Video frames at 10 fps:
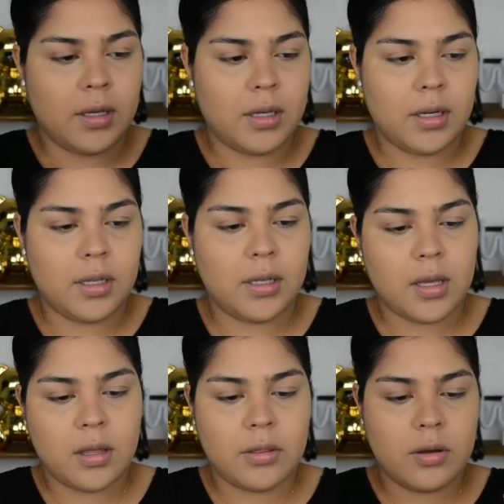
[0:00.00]
And then
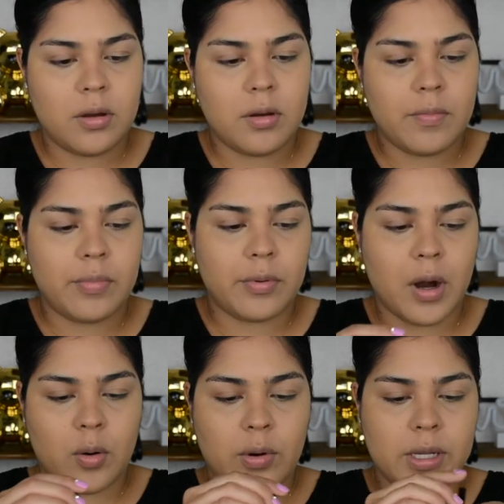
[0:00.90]
the
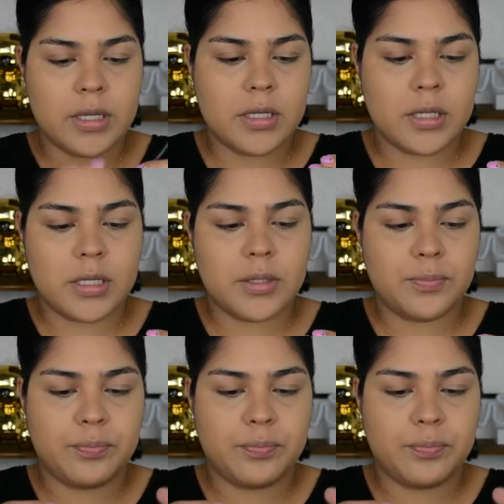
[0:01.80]
Brow Wiz.